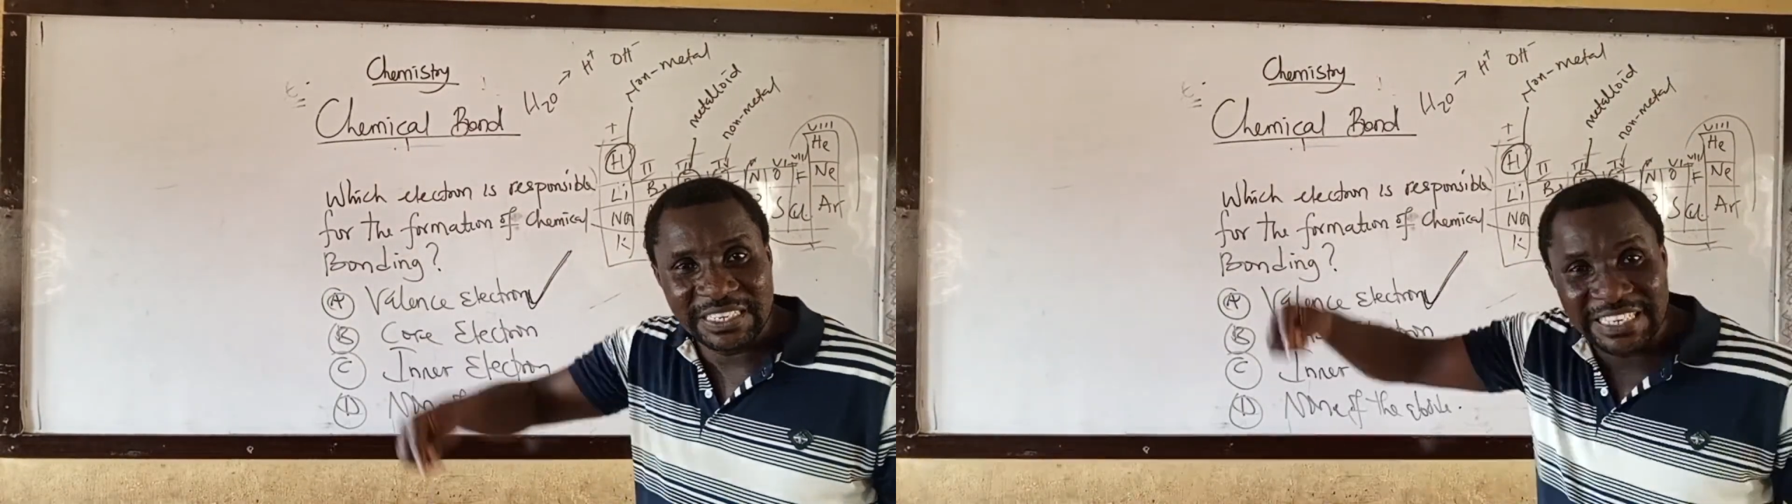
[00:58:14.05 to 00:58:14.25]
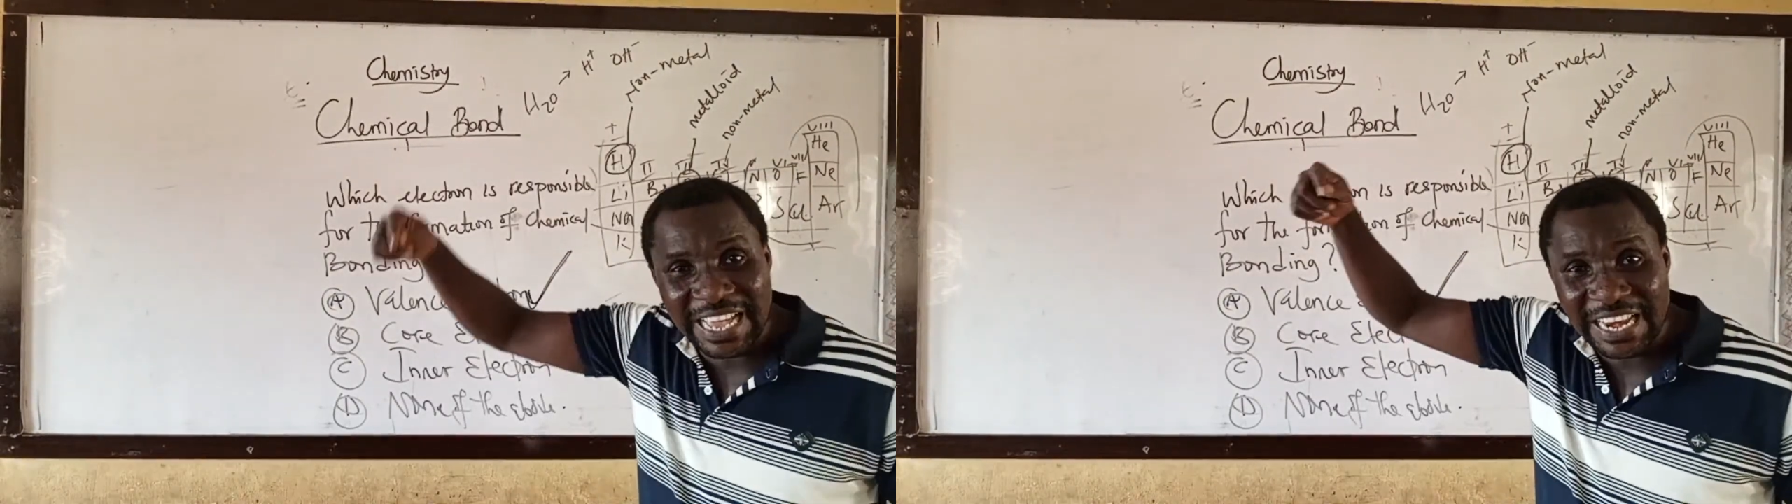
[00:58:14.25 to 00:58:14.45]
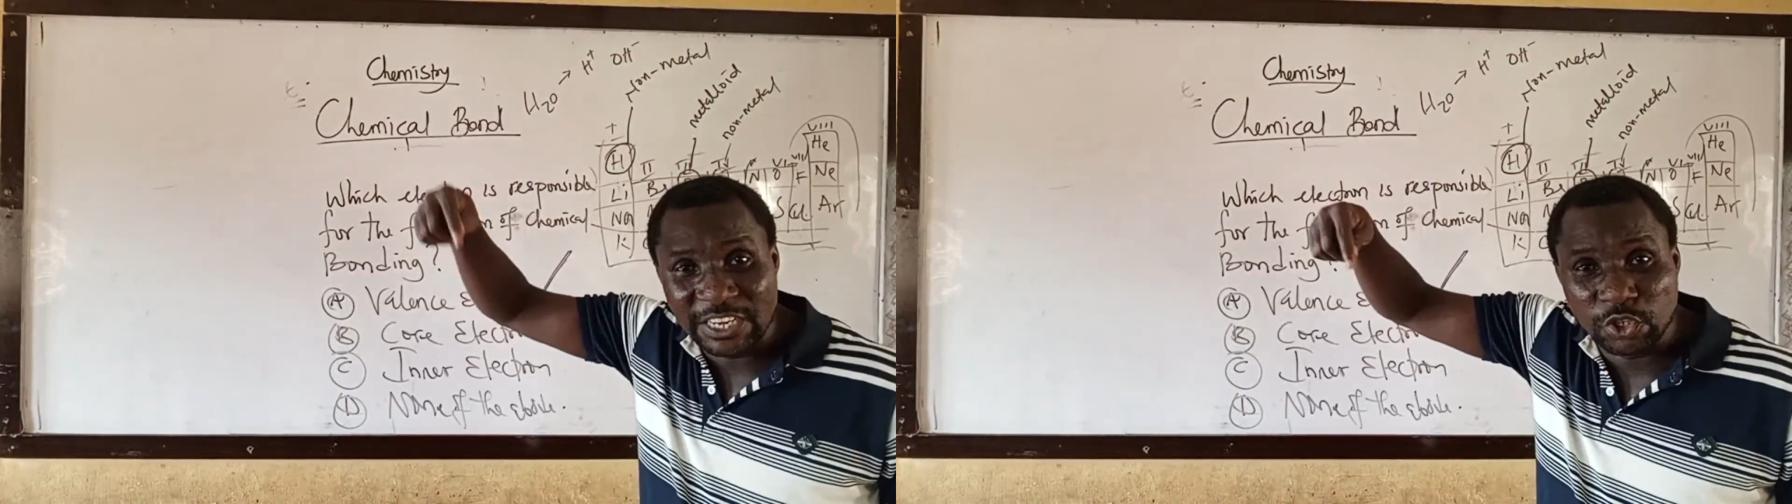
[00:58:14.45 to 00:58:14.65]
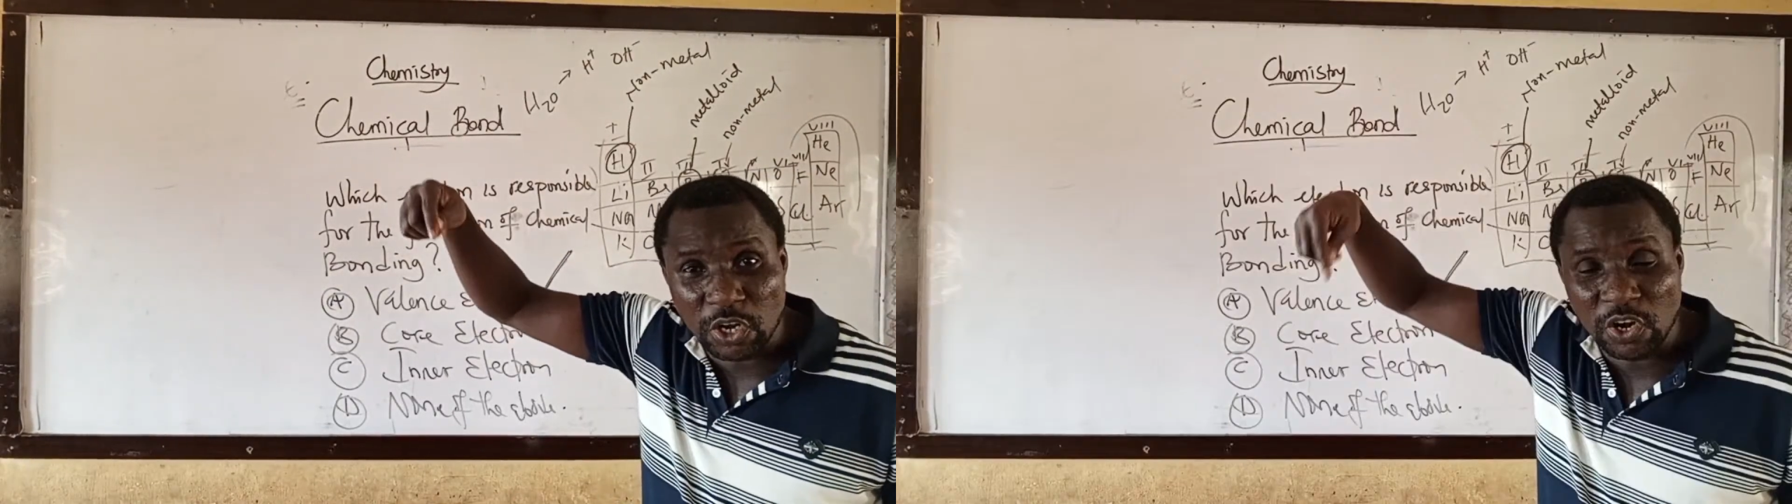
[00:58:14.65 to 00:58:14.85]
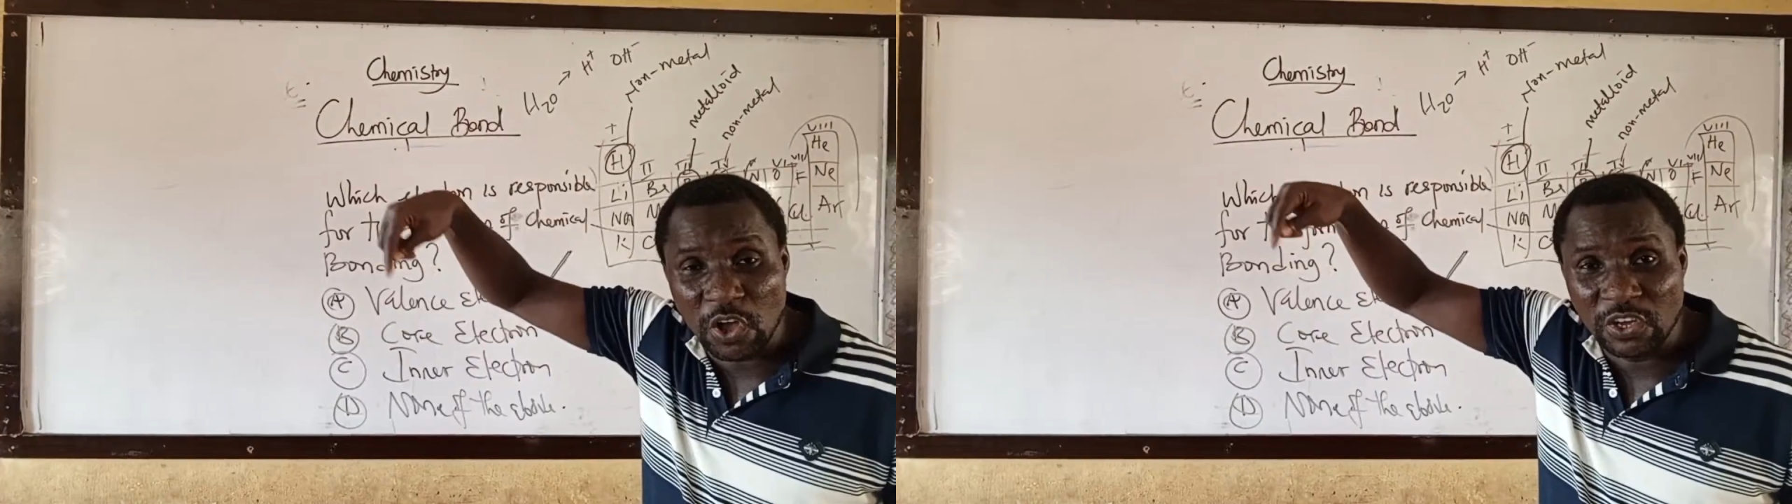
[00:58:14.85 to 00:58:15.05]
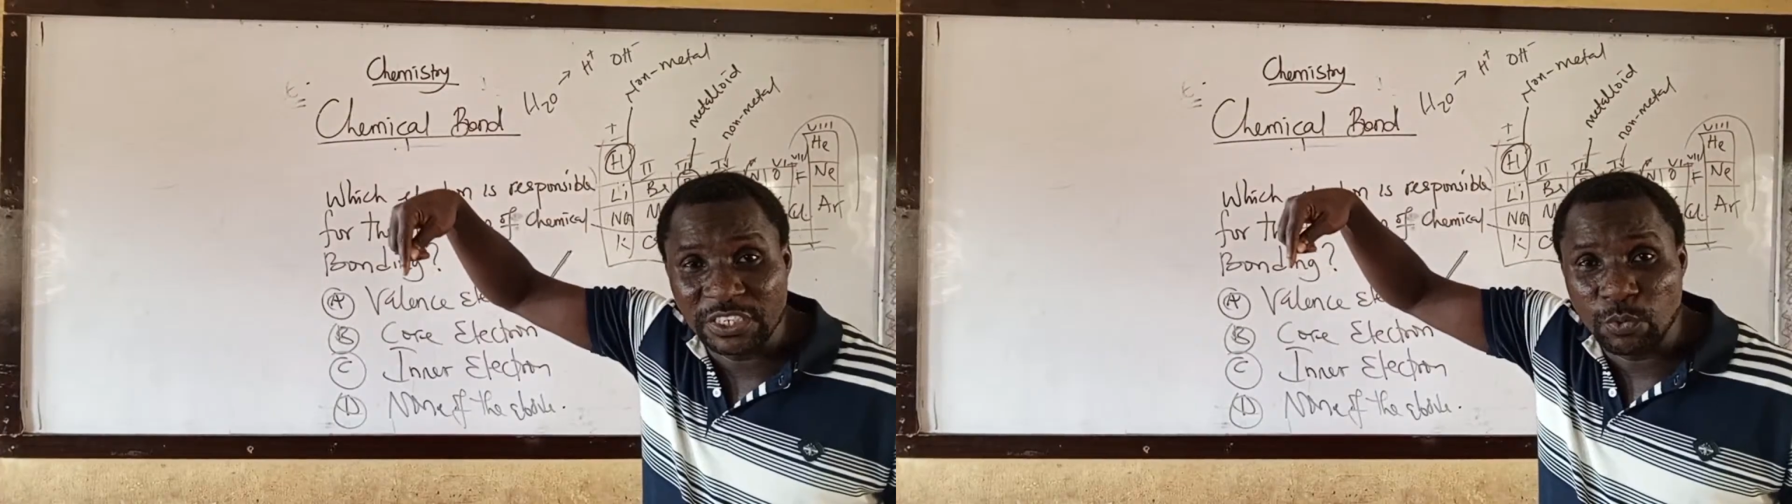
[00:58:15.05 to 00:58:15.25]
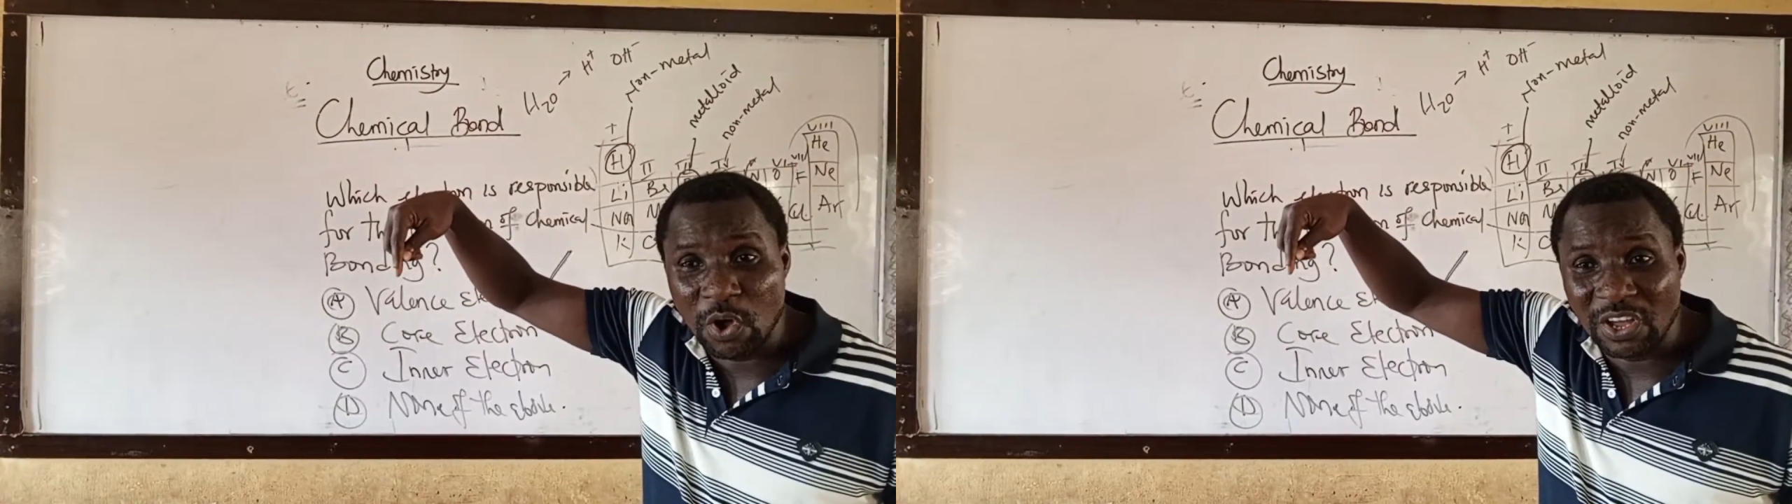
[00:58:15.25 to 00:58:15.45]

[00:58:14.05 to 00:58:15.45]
The electron on the